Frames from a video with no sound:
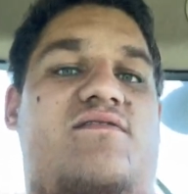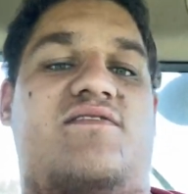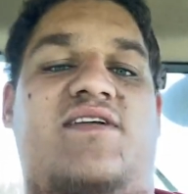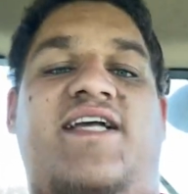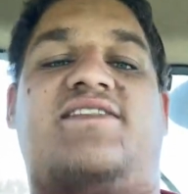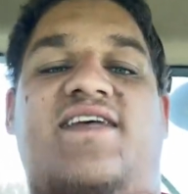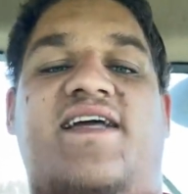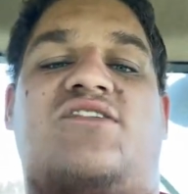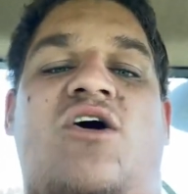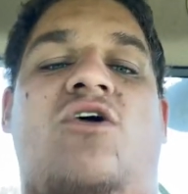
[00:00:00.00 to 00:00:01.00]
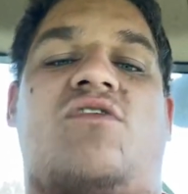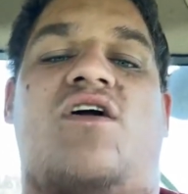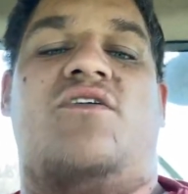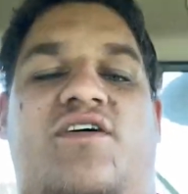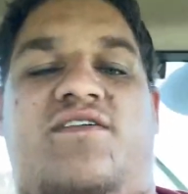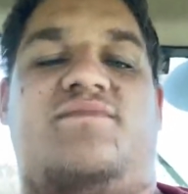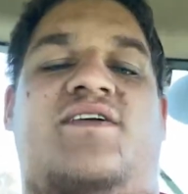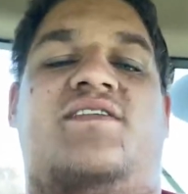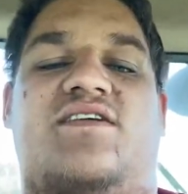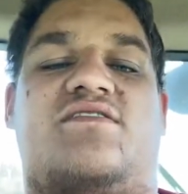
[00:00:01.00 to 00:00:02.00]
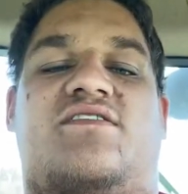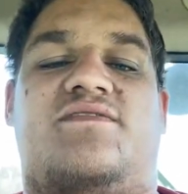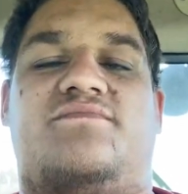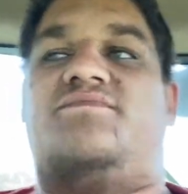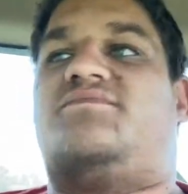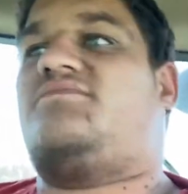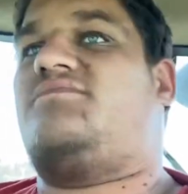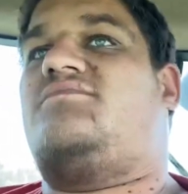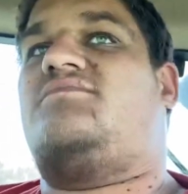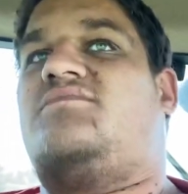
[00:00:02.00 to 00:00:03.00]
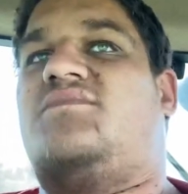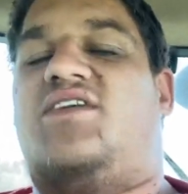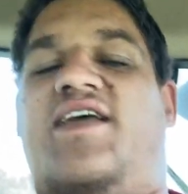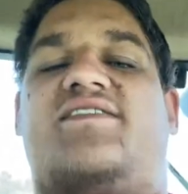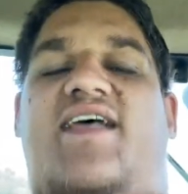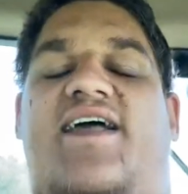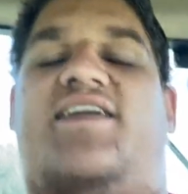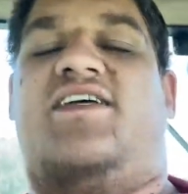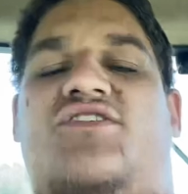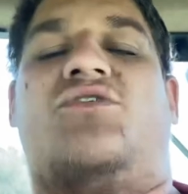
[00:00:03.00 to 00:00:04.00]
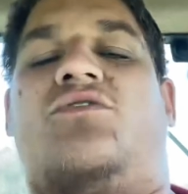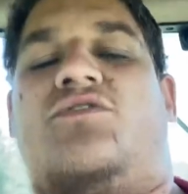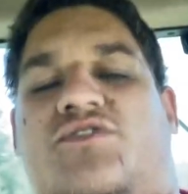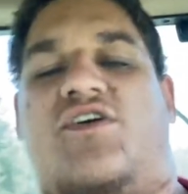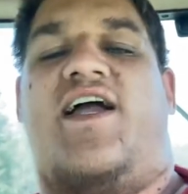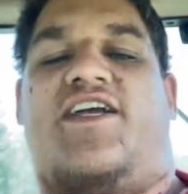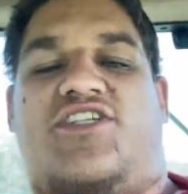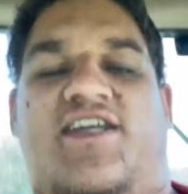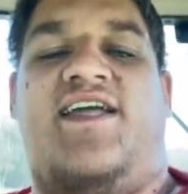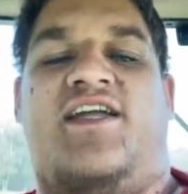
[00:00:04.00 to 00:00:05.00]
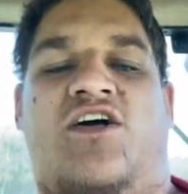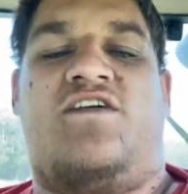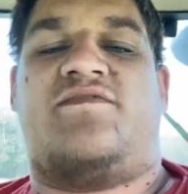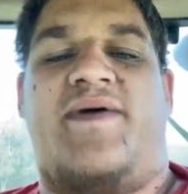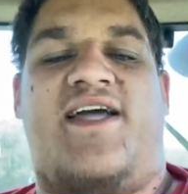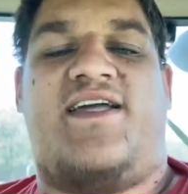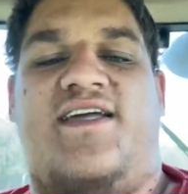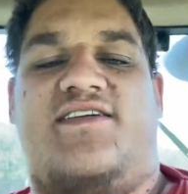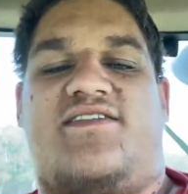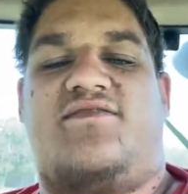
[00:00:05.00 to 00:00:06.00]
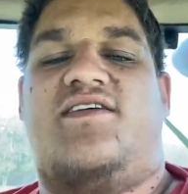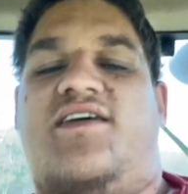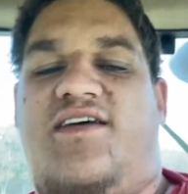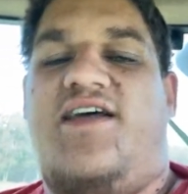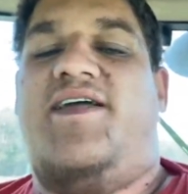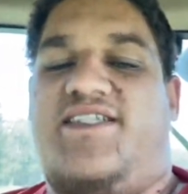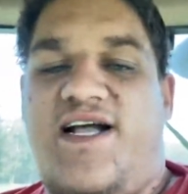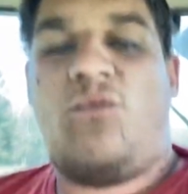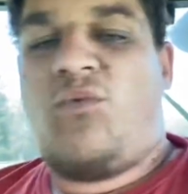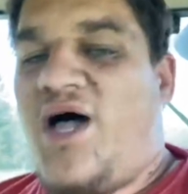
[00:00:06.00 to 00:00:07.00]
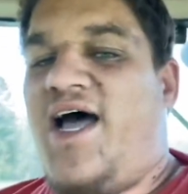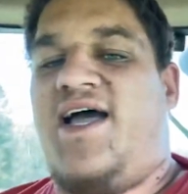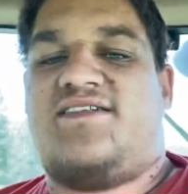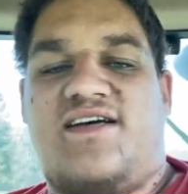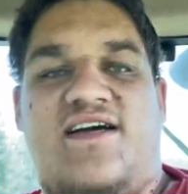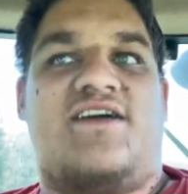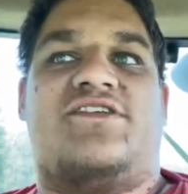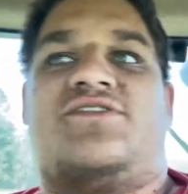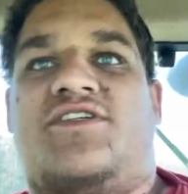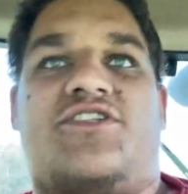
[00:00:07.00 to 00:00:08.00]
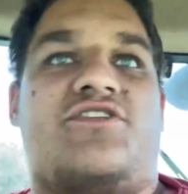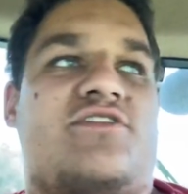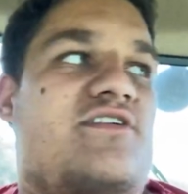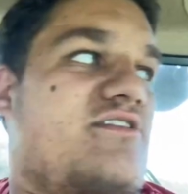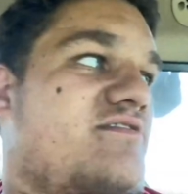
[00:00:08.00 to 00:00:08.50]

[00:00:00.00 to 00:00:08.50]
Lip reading: he takes the whole road up and then some. His duals are actually hanging off the back ends. He's got wide tires on his truck.